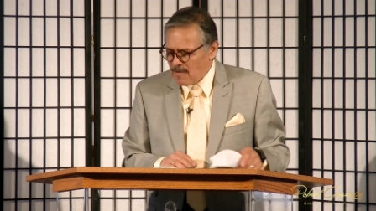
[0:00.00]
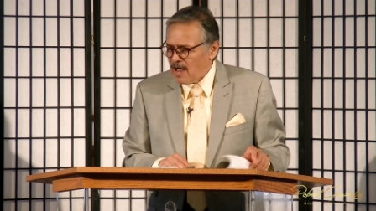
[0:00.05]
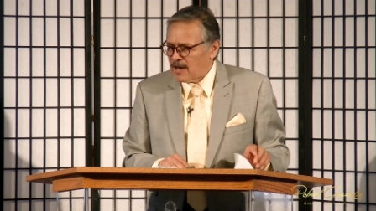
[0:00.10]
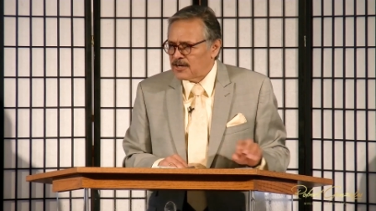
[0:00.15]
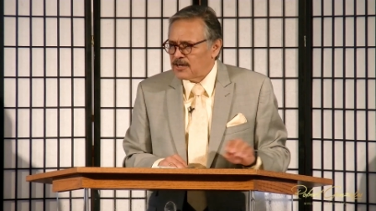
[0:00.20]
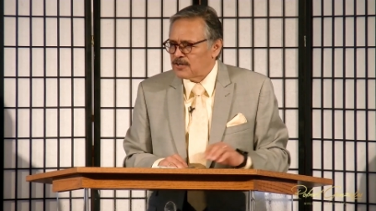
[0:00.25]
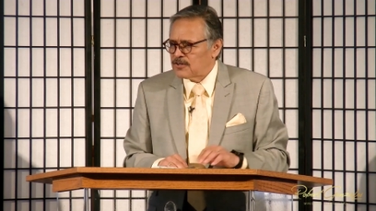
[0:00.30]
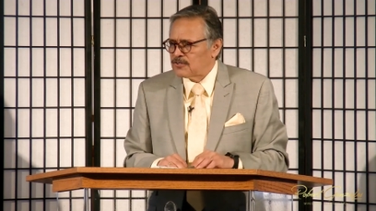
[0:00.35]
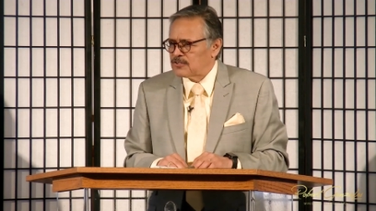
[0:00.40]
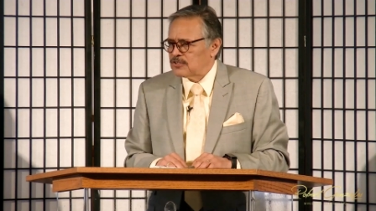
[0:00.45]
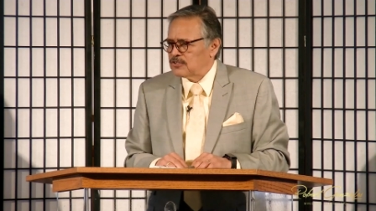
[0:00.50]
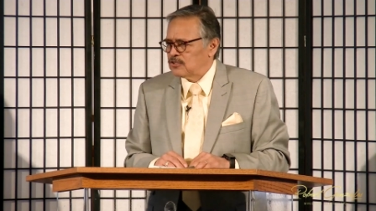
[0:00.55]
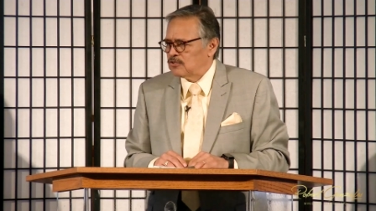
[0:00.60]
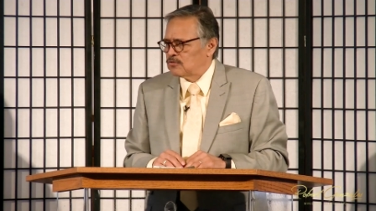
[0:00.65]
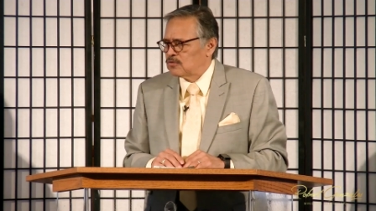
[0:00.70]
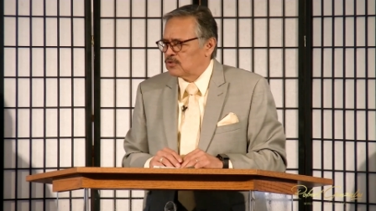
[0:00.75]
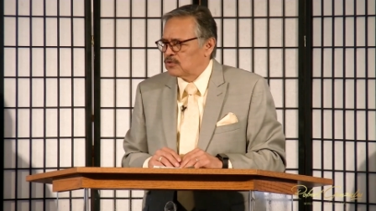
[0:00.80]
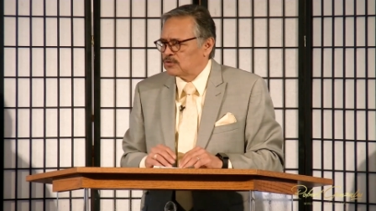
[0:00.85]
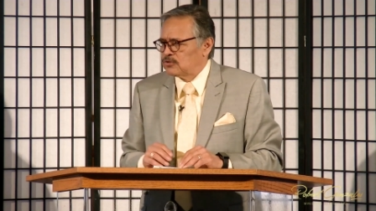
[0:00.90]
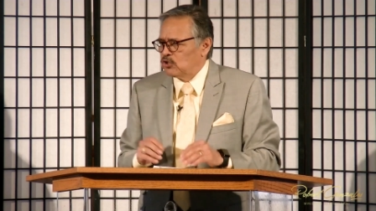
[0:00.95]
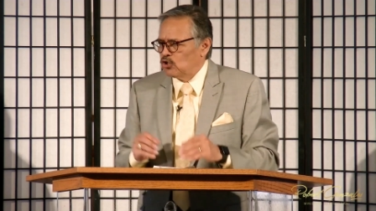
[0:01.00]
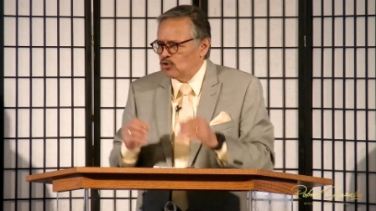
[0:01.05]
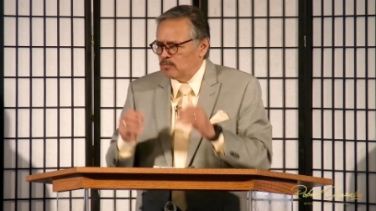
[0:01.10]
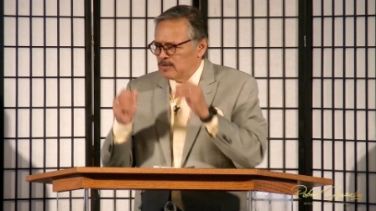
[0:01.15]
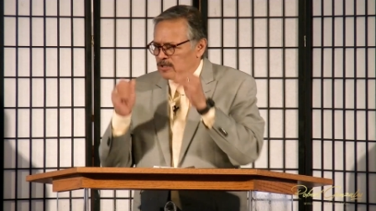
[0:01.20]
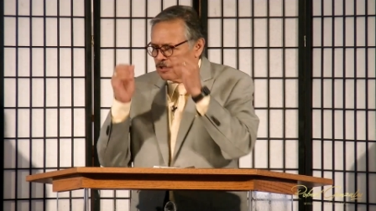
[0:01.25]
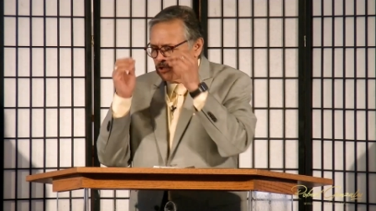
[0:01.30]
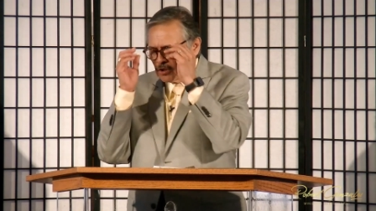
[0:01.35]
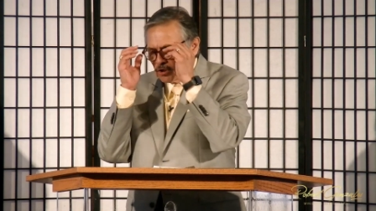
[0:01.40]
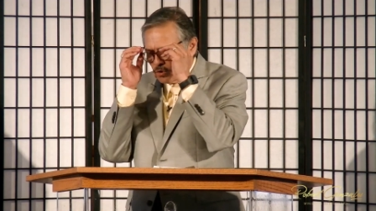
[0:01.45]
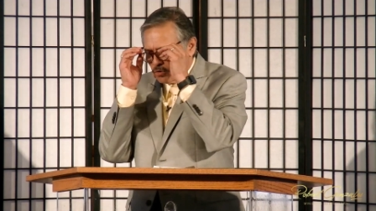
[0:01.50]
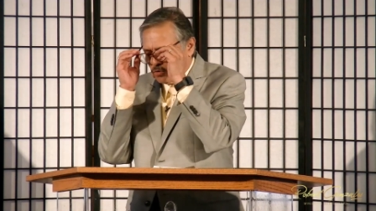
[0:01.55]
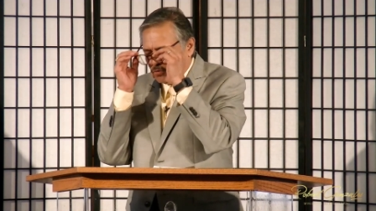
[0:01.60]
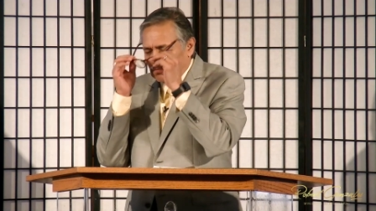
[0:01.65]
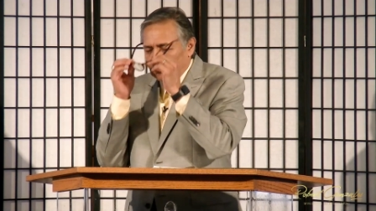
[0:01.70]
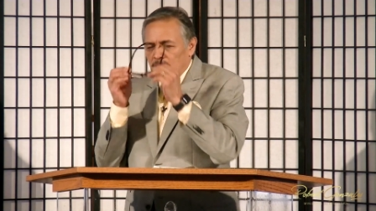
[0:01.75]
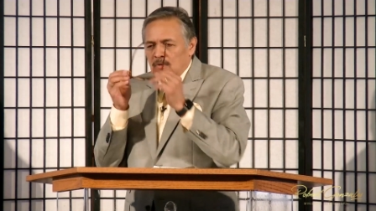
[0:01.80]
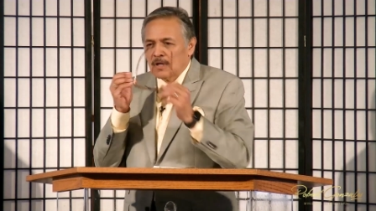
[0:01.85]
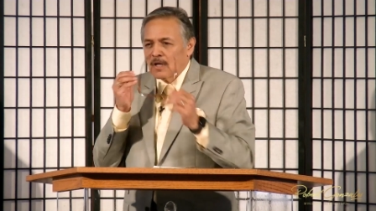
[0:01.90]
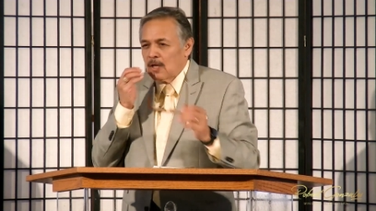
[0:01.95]
not here to do doom and
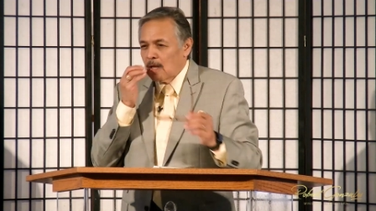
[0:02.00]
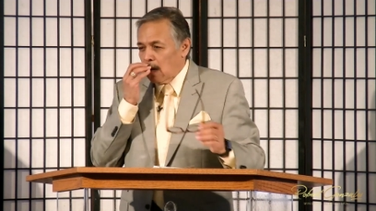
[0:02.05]
gloom.